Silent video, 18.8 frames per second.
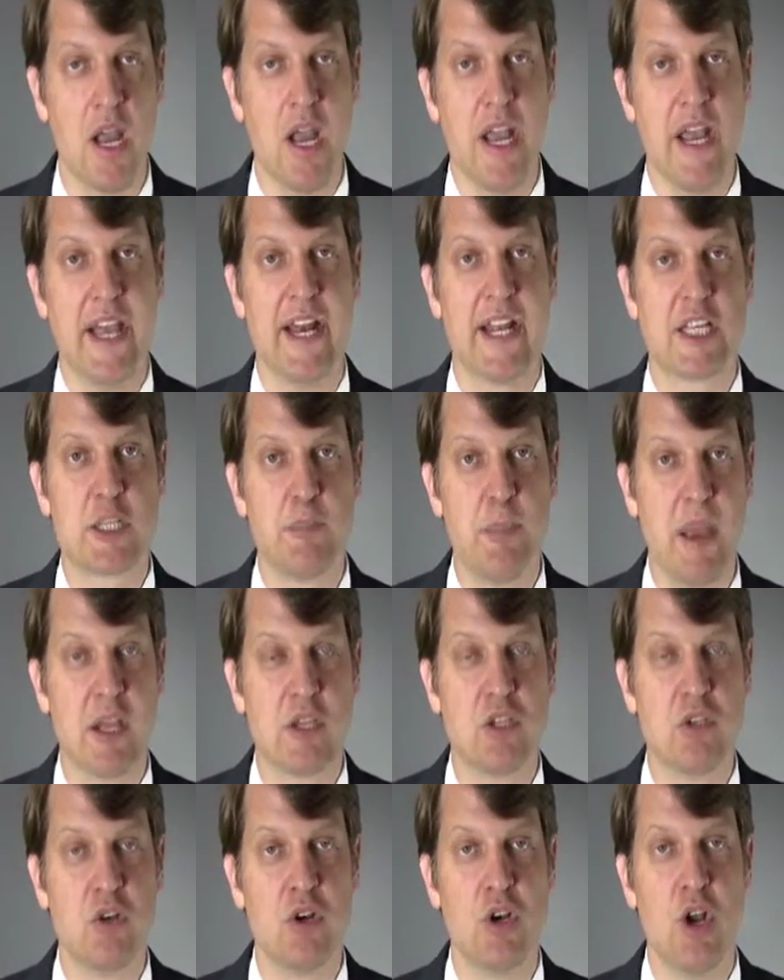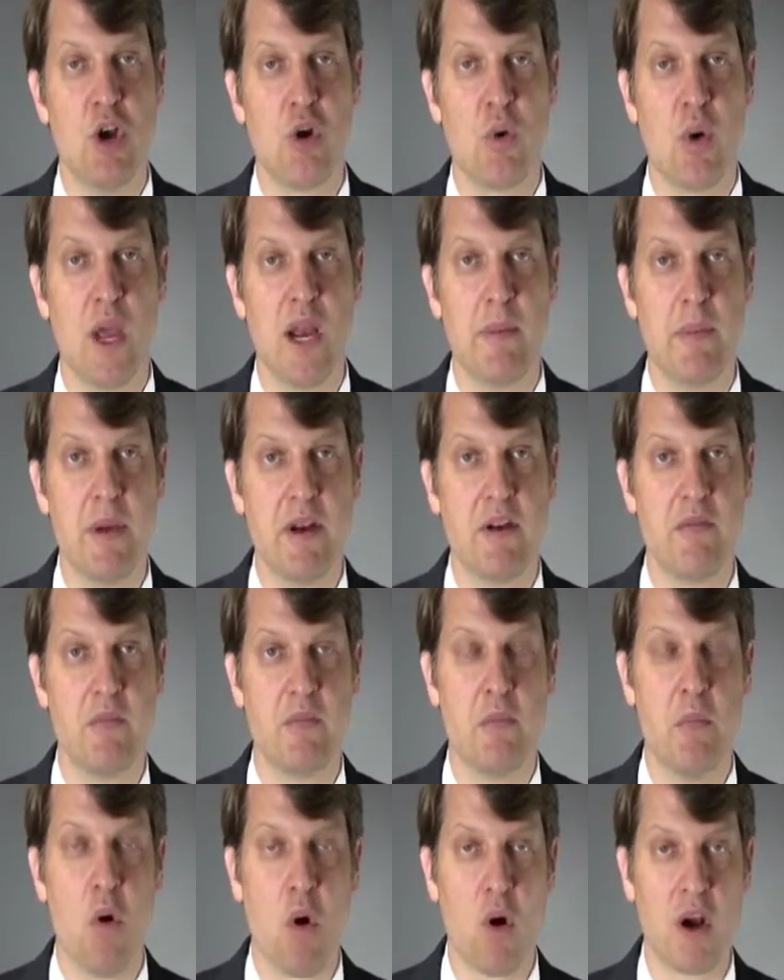It expects you to know quite a bit of
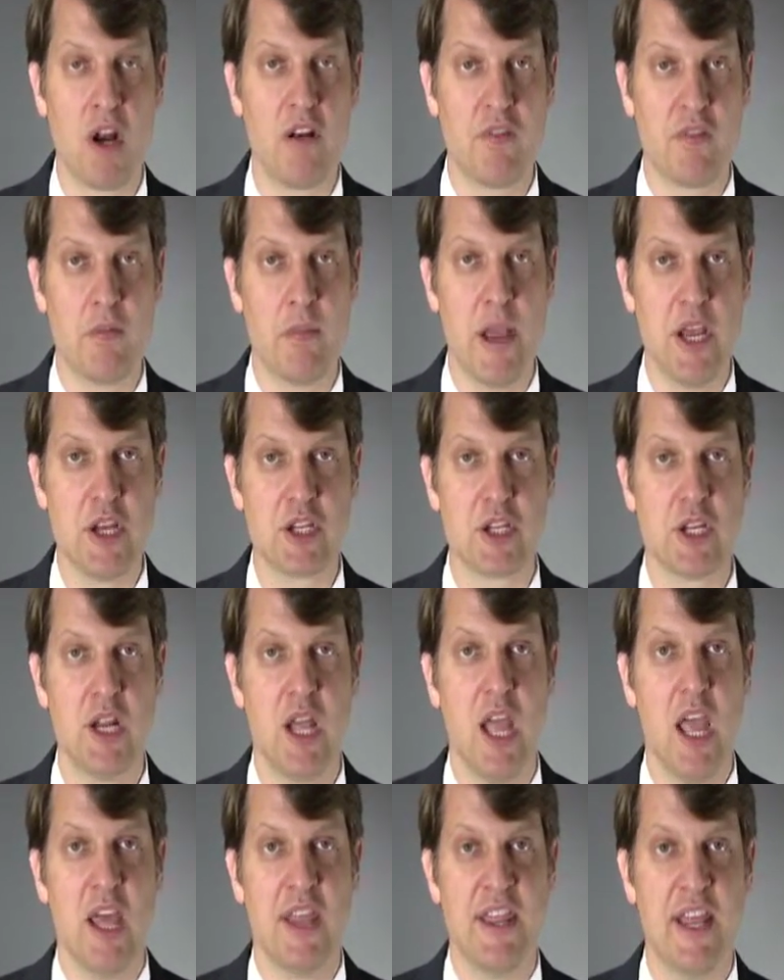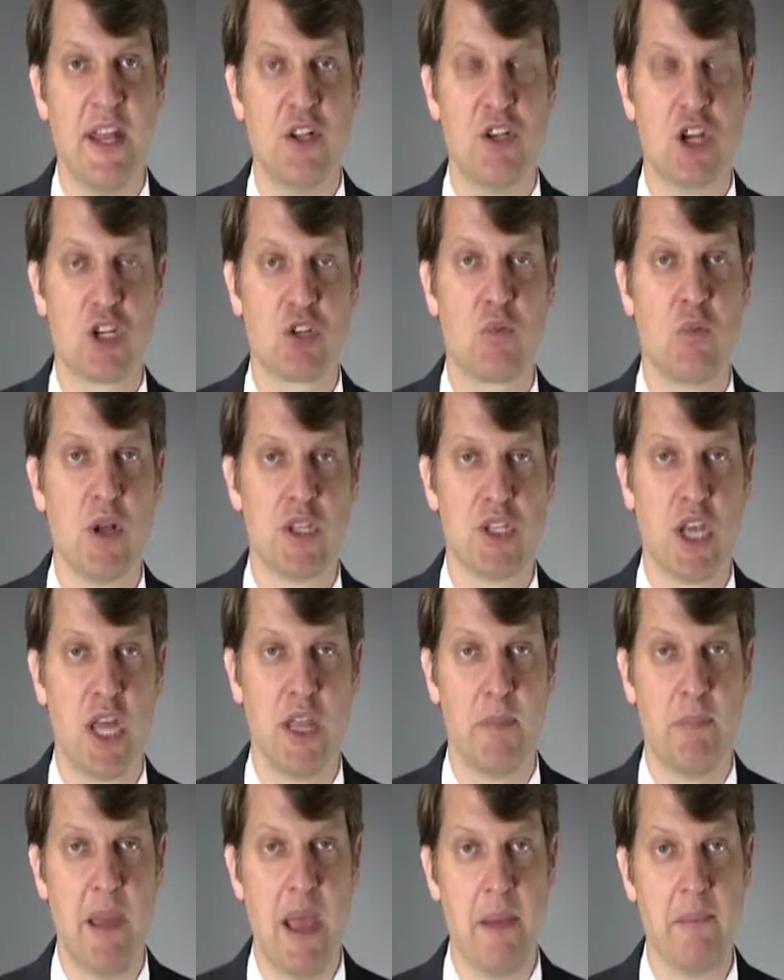more information than just what's on the
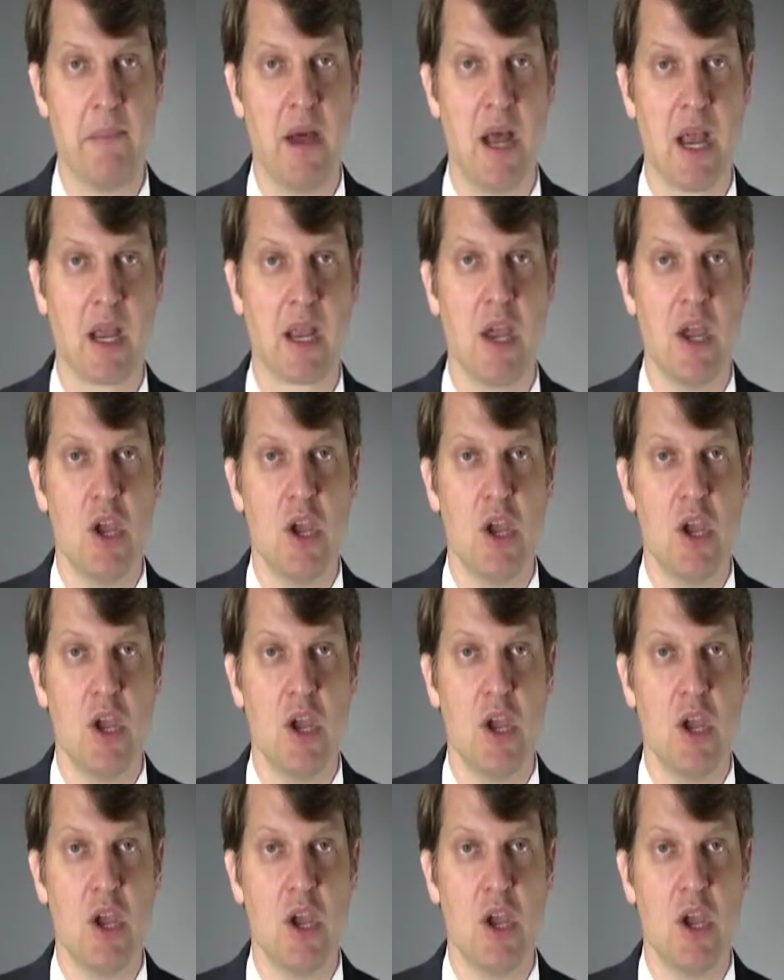PMBOK.